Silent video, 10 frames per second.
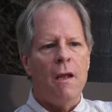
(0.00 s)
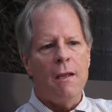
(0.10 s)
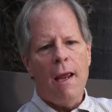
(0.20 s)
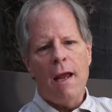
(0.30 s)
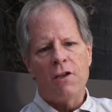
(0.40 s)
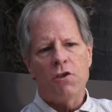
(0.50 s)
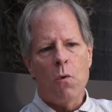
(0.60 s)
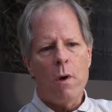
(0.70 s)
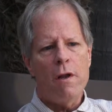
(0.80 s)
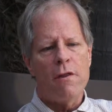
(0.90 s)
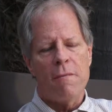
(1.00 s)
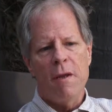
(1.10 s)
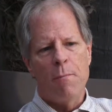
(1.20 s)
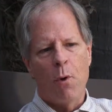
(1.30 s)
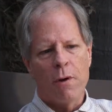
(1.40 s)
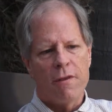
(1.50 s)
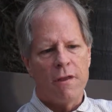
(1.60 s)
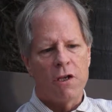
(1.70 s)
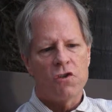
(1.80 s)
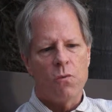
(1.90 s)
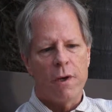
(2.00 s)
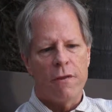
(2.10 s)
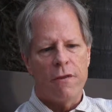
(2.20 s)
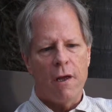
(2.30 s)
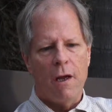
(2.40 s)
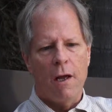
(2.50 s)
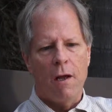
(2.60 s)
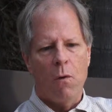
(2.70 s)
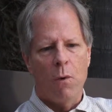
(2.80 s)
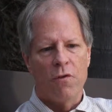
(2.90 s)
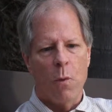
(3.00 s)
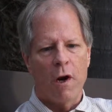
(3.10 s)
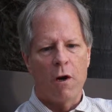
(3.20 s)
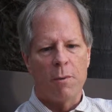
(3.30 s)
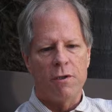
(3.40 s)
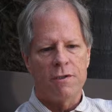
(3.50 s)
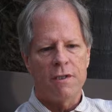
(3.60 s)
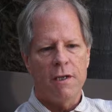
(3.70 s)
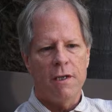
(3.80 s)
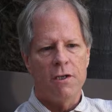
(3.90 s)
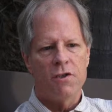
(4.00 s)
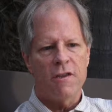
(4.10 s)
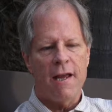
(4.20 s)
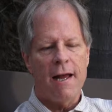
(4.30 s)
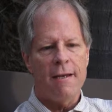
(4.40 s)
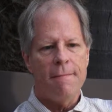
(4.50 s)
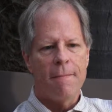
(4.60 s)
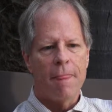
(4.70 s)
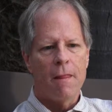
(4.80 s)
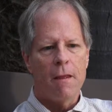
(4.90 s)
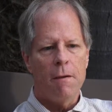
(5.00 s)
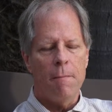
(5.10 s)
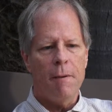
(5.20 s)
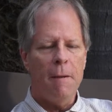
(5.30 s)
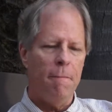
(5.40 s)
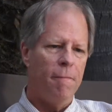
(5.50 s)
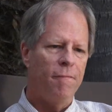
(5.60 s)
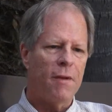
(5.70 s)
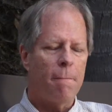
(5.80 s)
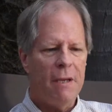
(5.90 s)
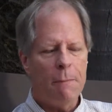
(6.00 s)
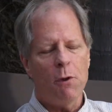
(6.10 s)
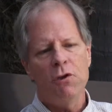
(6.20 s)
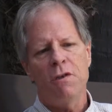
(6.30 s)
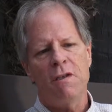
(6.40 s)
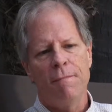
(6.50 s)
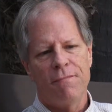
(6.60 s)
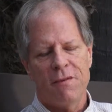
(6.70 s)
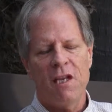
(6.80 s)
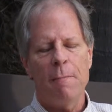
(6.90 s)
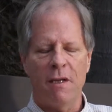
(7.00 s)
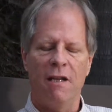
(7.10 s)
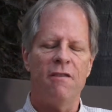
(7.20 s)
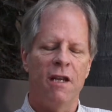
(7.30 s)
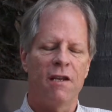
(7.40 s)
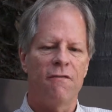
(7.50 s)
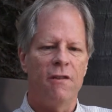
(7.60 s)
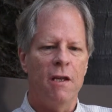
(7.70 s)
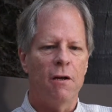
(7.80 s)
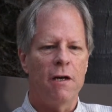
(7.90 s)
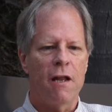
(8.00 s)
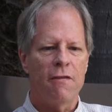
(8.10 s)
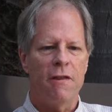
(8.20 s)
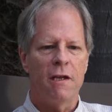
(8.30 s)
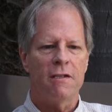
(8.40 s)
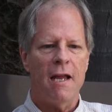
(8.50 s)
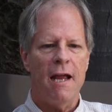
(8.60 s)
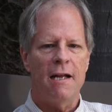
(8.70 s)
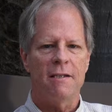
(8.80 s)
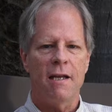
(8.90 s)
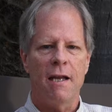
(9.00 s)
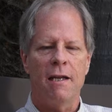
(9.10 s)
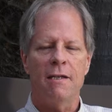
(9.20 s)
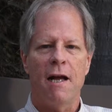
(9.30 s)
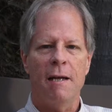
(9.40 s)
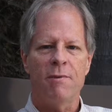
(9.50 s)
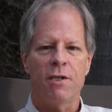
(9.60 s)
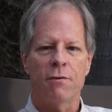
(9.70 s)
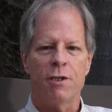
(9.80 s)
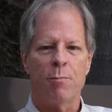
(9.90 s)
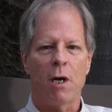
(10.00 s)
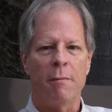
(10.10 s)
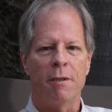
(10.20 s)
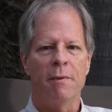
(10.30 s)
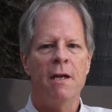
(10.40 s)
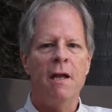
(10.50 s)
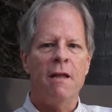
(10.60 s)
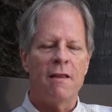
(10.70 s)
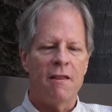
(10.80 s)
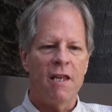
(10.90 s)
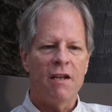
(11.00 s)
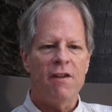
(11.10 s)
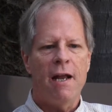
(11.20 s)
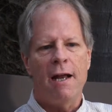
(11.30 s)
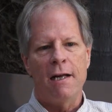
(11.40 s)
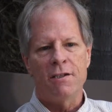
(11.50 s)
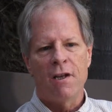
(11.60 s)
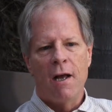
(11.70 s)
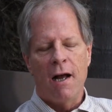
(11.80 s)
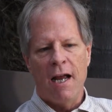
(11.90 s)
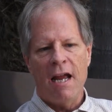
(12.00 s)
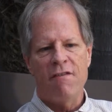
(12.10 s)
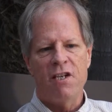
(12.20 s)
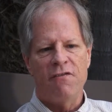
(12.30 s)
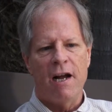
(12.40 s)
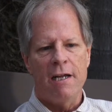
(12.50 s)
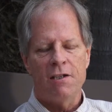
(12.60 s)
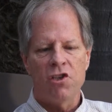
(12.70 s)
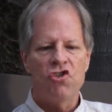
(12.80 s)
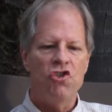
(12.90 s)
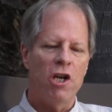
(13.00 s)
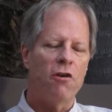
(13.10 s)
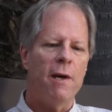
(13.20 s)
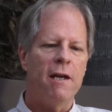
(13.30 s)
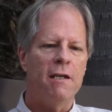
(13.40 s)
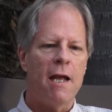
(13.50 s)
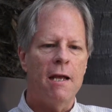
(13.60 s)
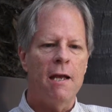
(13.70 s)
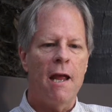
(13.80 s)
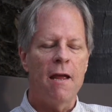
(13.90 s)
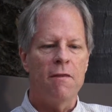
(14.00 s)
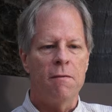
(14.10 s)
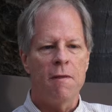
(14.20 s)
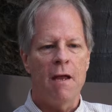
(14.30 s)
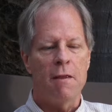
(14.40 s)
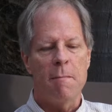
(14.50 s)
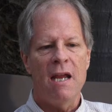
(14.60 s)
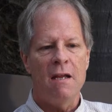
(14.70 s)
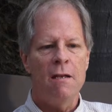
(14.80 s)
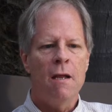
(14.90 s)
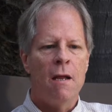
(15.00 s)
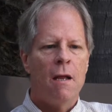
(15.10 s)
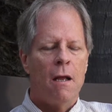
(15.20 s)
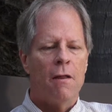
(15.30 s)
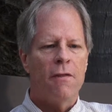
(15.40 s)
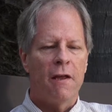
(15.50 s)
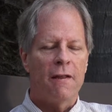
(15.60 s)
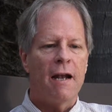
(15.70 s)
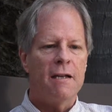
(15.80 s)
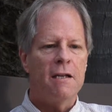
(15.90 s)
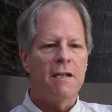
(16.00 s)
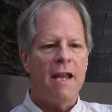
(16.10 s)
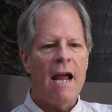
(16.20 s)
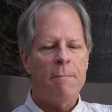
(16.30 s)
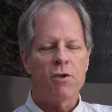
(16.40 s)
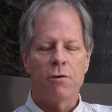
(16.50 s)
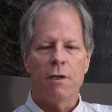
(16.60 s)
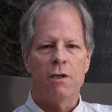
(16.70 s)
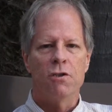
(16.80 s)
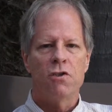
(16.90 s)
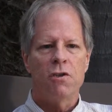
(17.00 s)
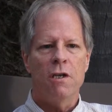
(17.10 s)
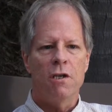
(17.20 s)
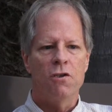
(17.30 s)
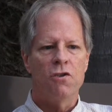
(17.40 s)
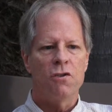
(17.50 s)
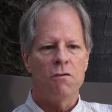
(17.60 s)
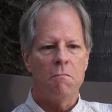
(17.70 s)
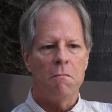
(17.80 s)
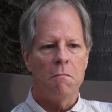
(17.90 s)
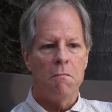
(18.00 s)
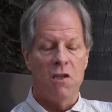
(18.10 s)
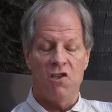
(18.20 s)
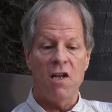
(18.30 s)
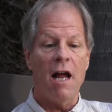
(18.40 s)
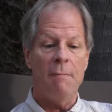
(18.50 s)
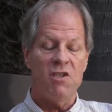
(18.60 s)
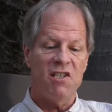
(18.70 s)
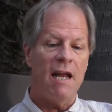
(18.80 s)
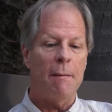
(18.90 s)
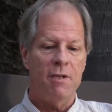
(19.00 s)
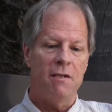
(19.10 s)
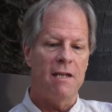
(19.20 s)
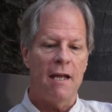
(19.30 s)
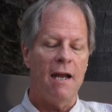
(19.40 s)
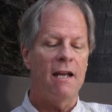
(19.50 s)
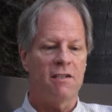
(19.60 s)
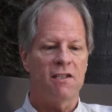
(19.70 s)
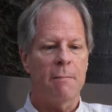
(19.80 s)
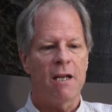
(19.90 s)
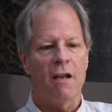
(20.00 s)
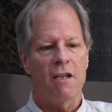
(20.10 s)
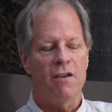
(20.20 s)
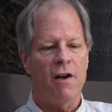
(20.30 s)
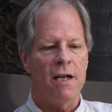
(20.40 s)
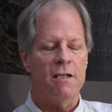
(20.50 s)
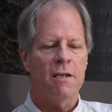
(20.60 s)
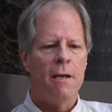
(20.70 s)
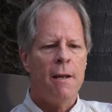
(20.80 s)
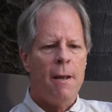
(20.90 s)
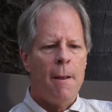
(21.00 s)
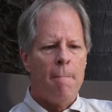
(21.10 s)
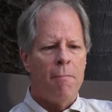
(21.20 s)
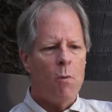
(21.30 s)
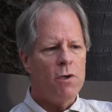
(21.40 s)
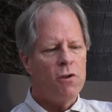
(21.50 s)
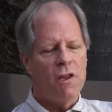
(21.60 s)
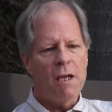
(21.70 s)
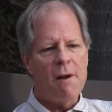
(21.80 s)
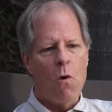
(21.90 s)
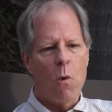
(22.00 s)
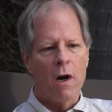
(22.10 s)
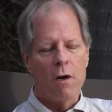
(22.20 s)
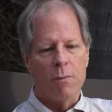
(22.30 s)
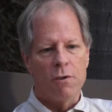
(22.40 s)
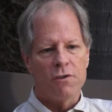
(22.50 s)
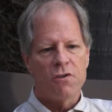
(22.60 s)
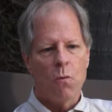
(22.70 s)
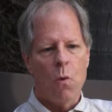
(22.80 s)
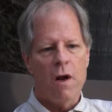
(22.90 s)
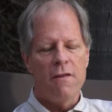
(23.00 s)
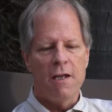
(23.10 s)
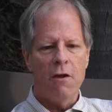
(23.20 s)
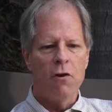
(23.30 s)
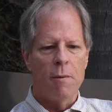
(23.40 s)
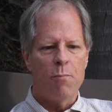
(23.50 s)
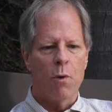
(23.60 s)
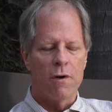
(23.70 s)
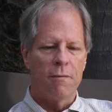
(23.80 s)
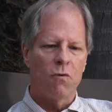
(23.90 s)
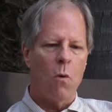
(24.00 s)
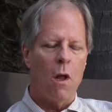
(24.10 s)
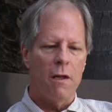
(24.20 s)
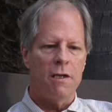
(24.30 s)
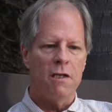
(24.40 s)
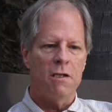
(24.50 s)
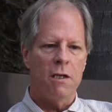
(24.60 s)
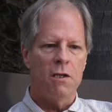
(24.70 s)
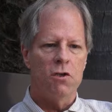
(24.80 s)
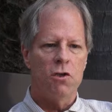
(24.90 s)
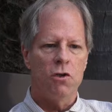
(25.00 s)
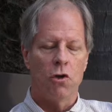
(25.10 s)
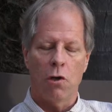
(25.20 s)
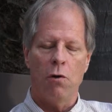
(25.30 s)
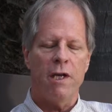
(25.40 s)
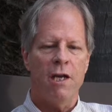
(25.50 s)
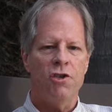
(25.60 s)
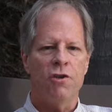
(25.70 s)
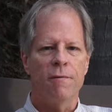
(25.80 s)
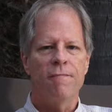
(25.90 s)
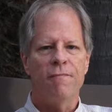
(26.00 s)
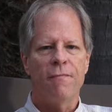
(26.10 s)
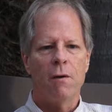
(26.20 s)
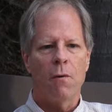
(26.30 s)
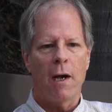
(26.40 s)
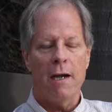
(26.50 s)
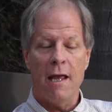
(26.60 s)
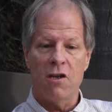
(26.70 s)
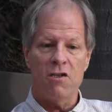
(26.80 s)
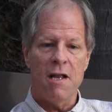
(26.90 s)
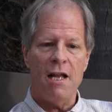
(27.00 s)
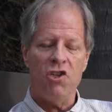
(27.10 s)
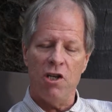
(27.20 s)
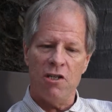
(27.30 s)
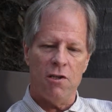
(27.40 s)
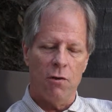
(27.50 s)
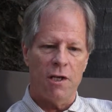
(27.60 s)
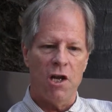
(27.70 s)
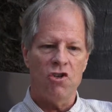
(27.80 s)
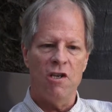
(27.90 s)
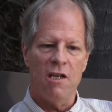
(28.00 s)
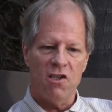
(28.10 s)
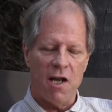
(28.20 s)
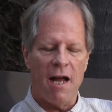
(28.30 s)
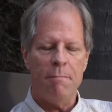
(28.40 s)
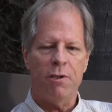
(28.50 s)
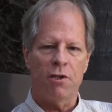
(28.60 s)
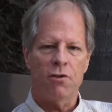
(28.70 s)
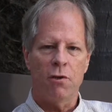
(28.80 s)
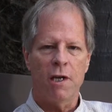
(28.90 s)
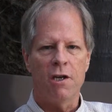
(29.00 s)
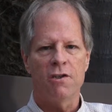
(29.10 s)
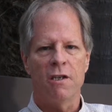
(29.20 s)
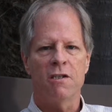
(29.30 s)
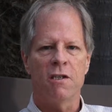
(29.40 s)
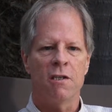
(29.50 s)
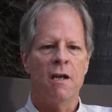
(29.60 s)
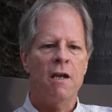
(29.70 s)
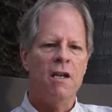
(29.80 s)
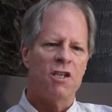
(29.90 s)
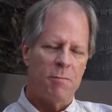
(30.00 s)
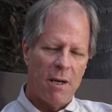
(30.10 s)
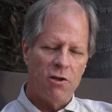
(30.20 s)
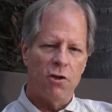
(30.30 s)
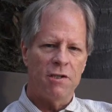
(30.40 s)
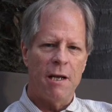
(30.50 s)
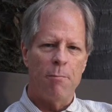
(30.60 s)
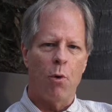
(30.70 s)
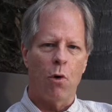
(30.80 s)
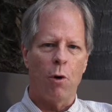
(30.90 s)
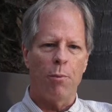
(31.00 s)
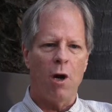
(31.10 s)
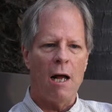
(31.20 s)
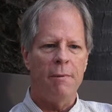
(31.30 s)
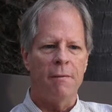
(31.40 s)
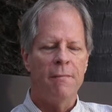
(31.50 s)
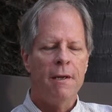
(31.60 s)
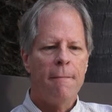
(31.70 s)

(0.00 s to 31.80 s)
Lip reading: Yeah, so one of the important things with wearables is that people typically think of the Internet of Things as a time series problem. They think of it as, I have a device, it's generating data, and the main thing that I need to capture is this time-stamped data as it's coming out of the device. But when you think about wearables, one of the other important qualities is your location, right? And it's not just location, it's time plus location. It's a spatial temporal problem.